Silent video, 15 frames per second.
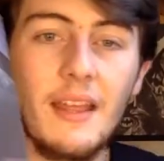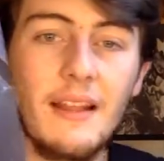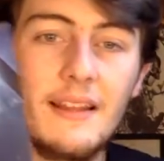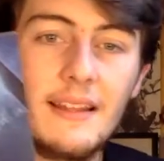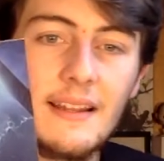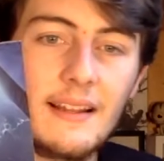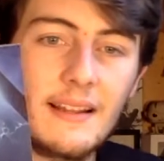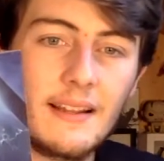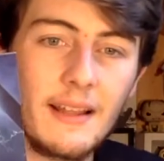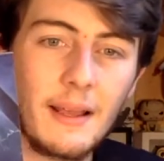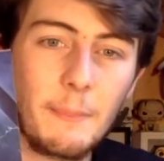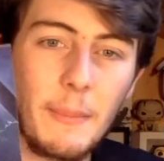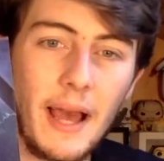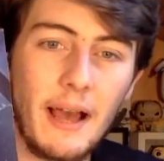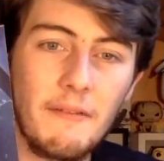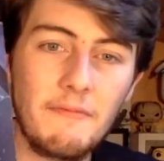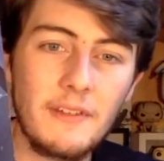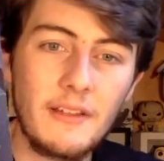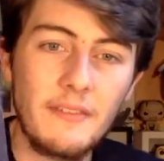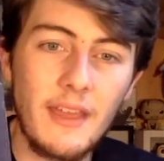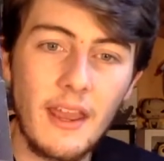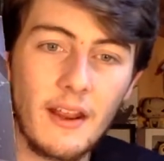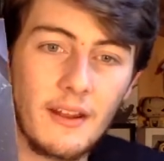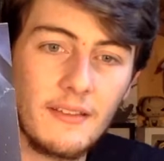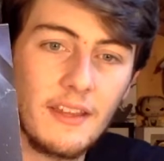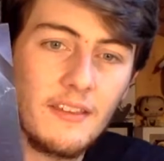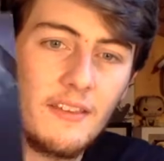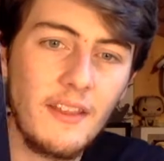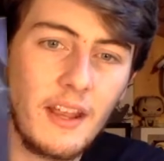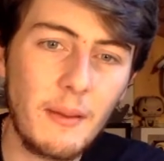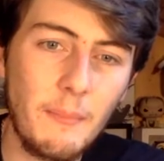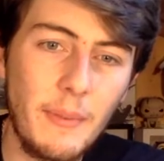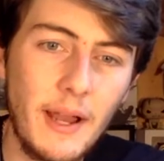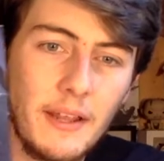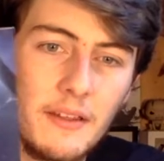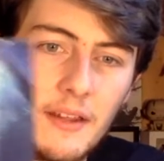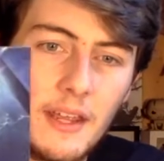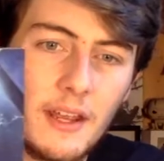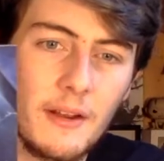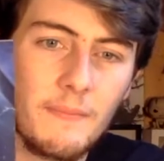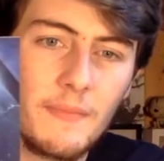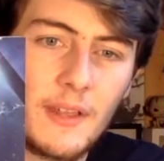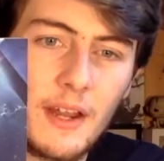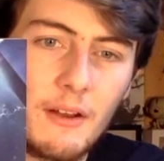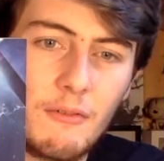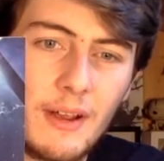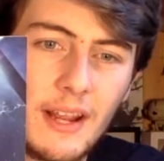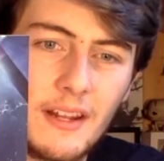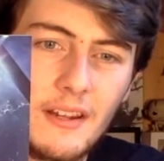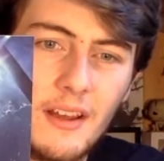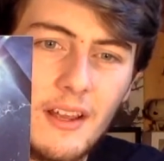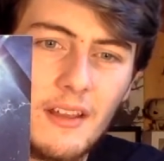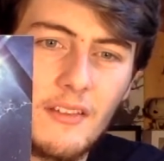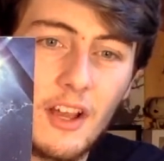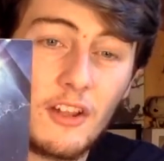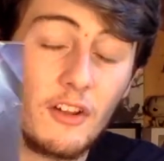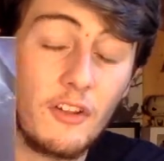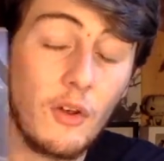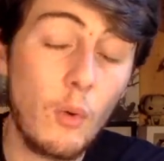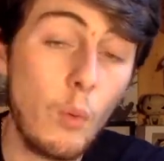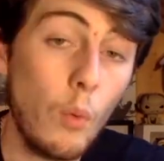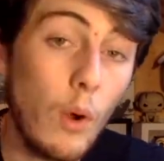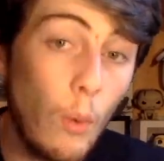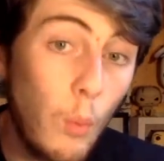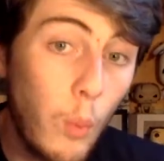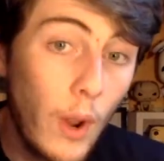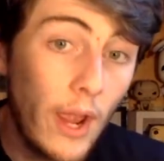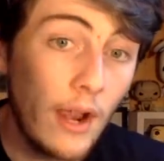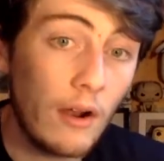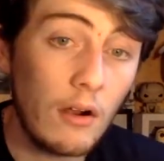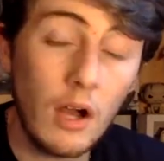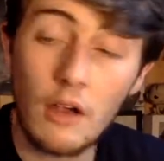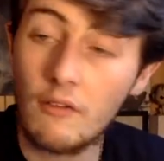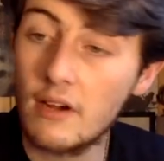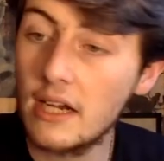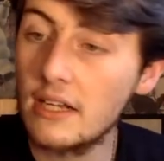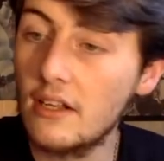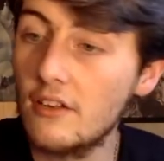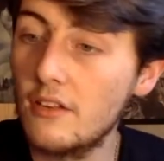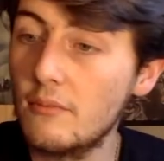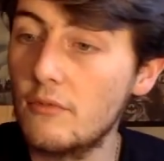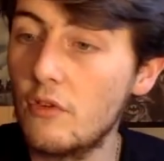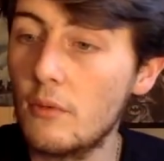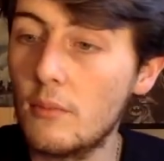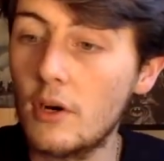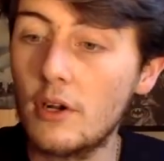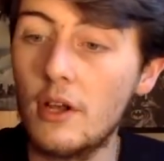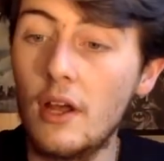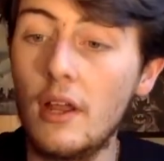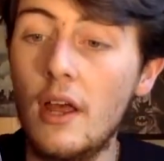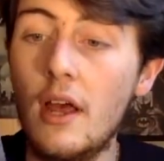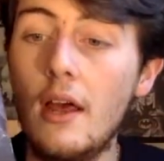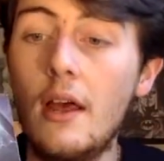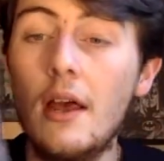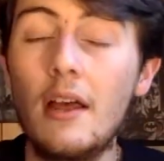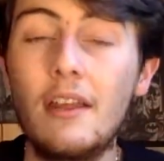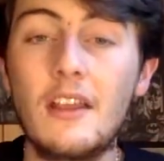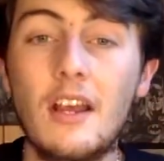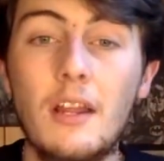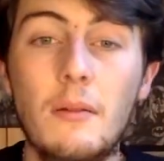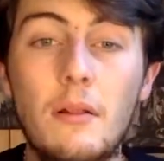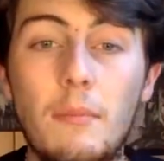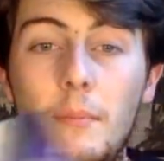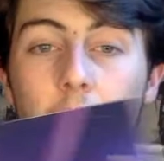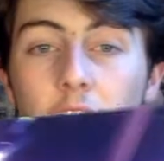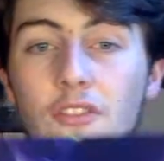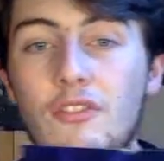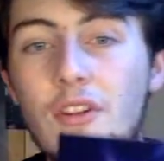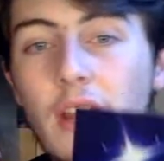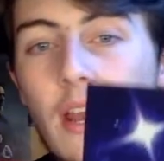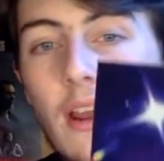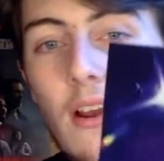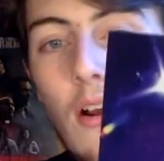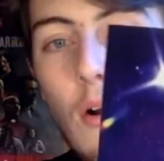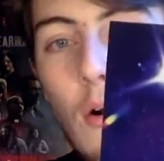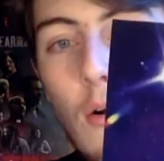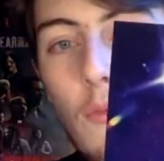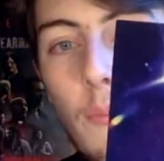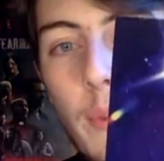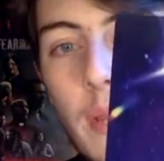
little pamphlet there. This is the companion here that I recognize. I don't know where I recognize them from or not. You got a little picture there of